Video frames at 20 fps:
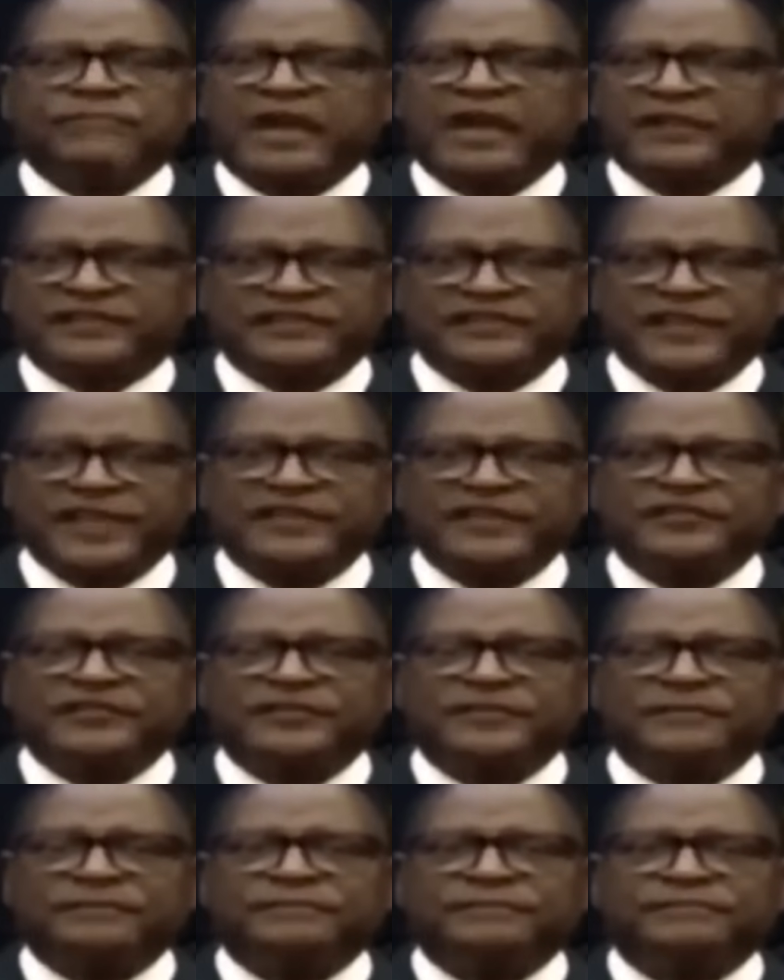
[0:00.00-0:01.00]
By
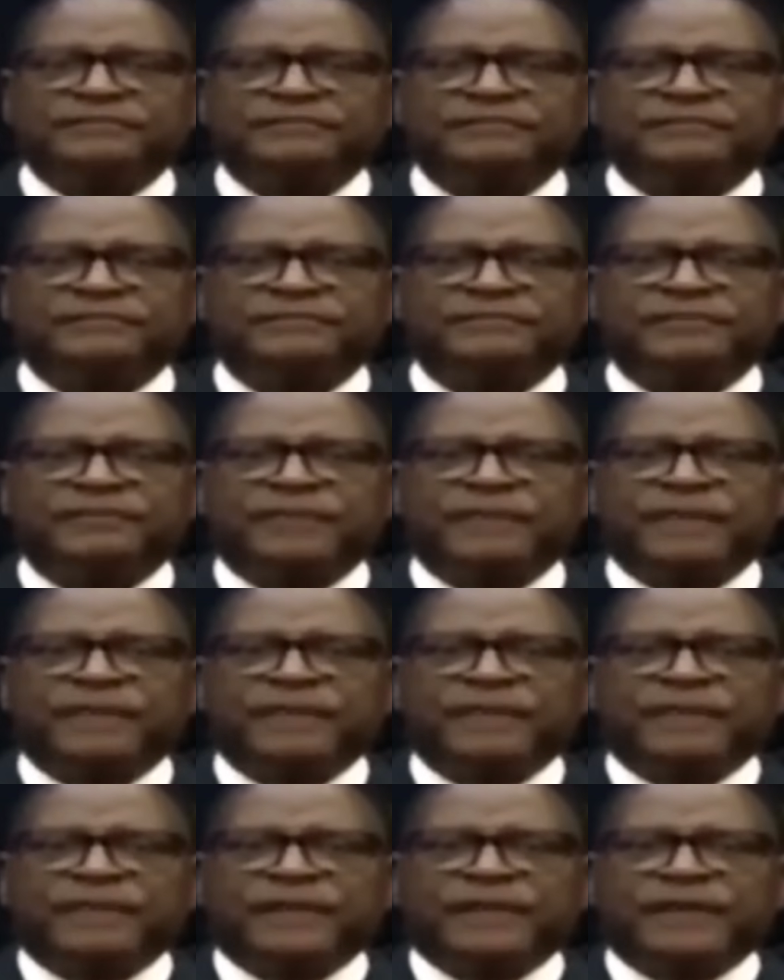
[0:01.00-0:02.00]
extension,
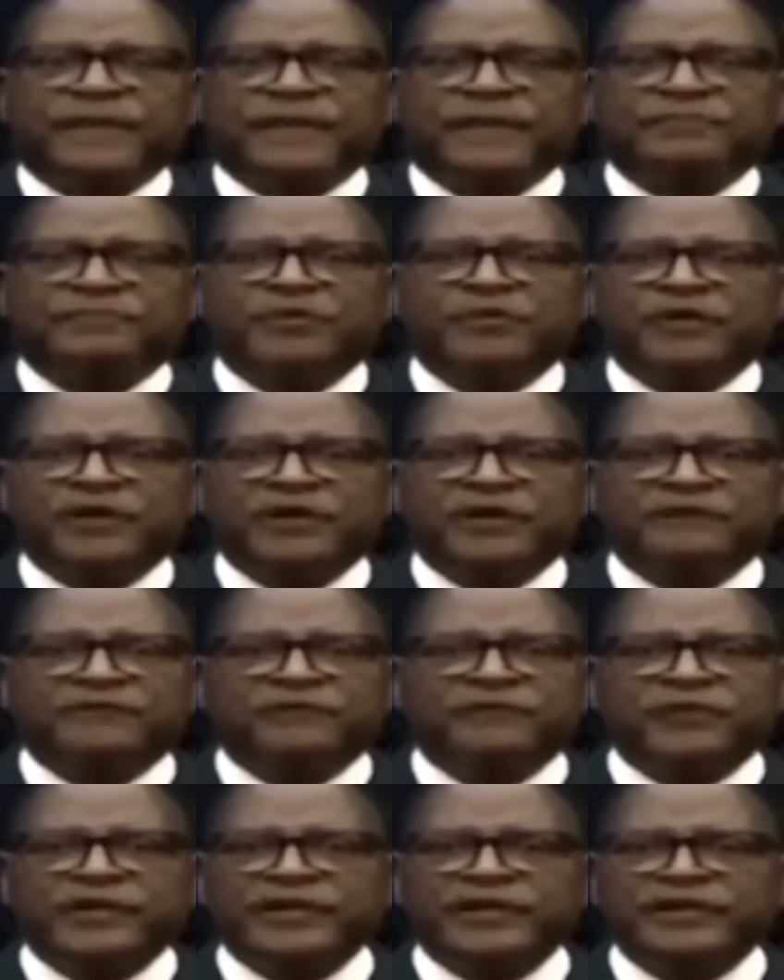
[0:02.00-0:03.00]
I'm putting a
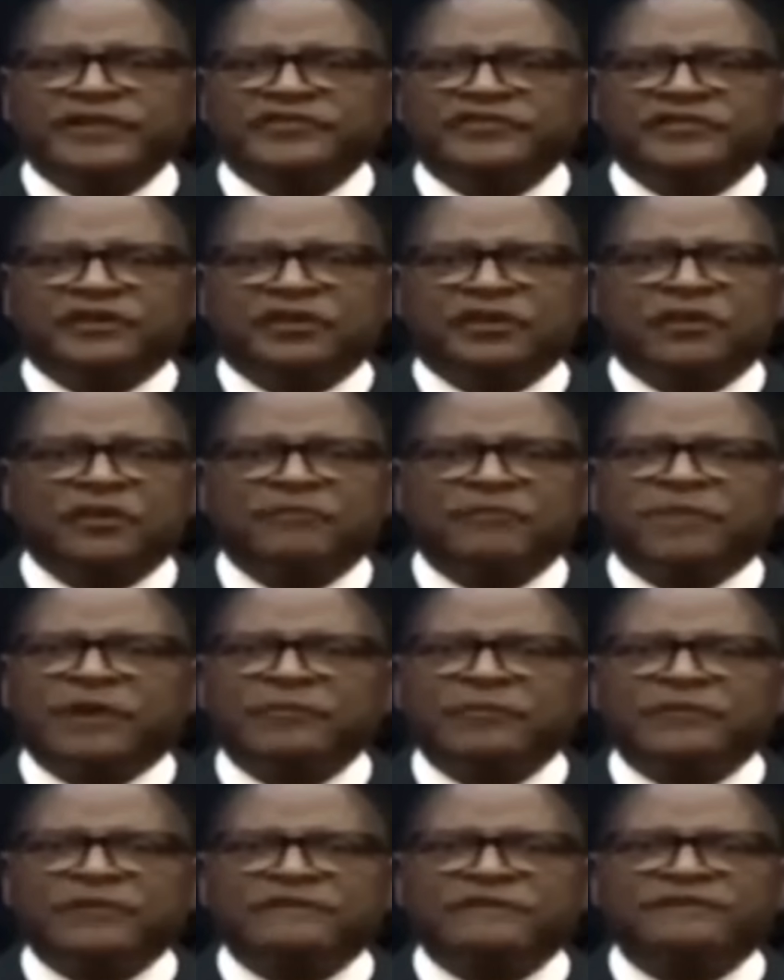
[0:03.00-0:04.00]
freeze on all
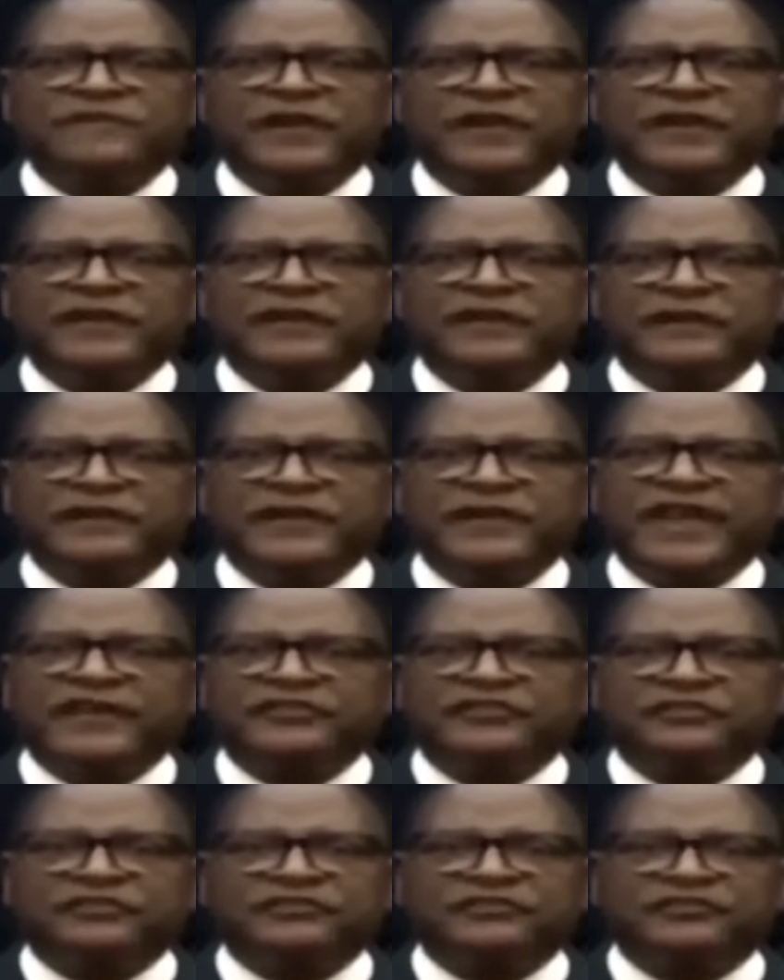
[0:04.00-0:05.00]
public-funded
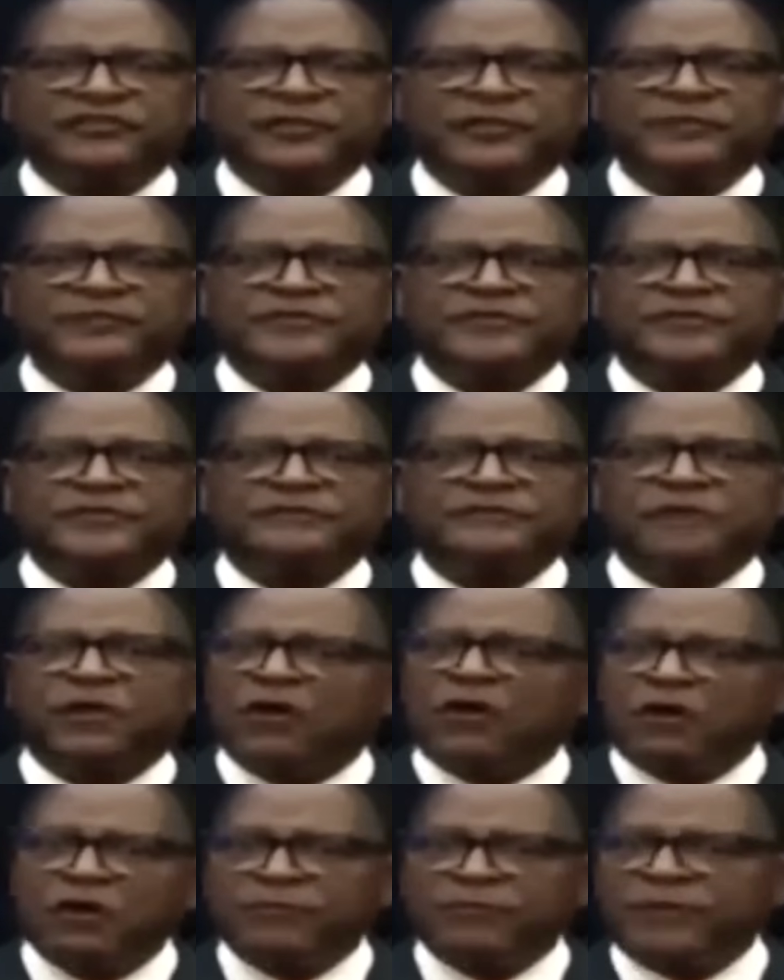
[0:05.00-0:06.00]
international trips
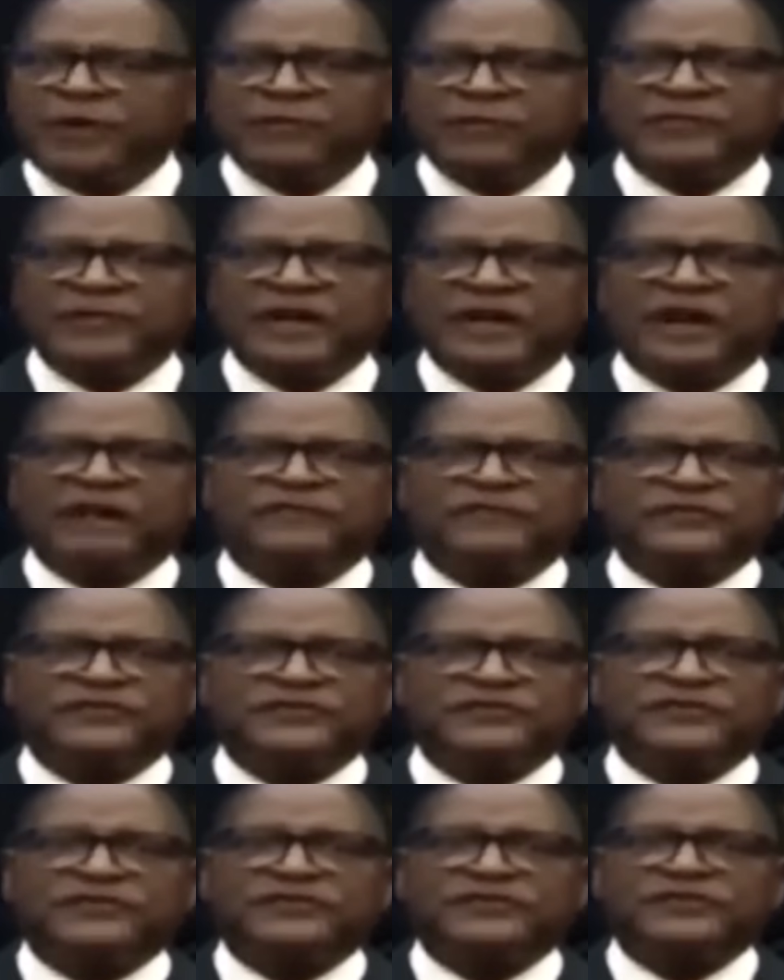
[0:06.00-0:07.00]
for all public
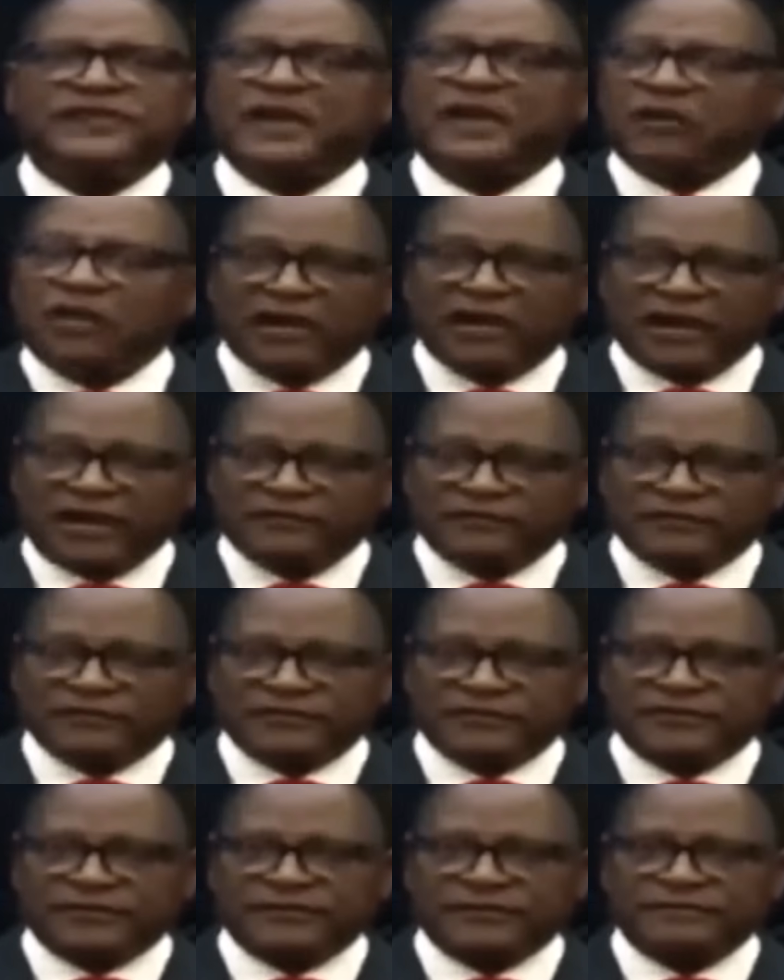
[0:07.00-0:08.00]
officers at all
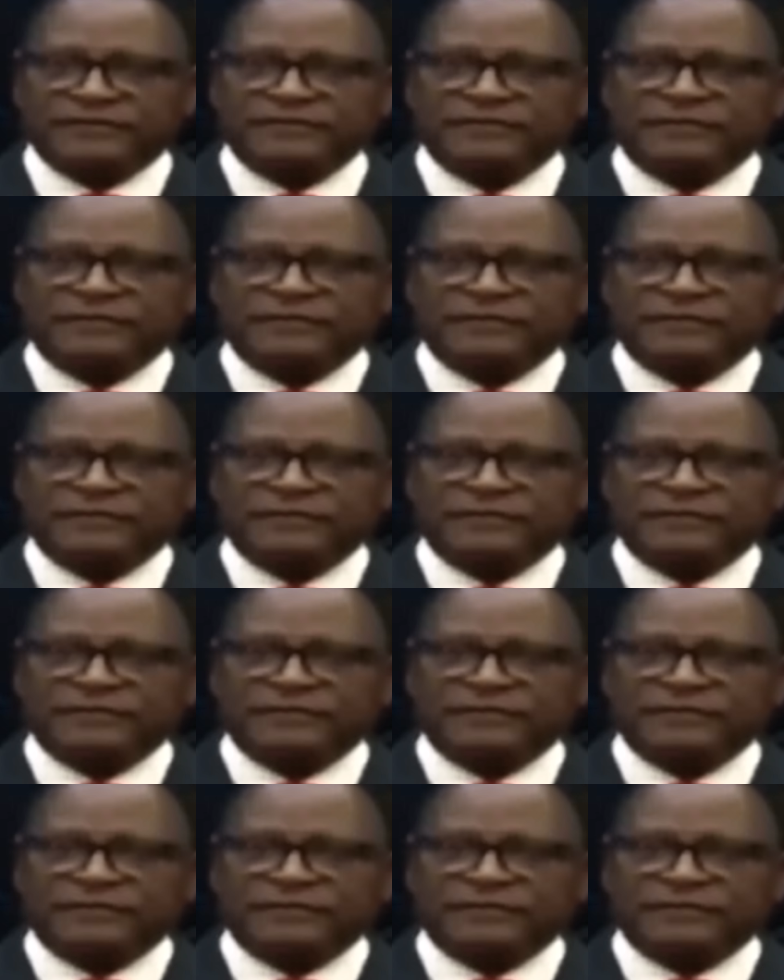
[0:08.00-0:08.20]
levels,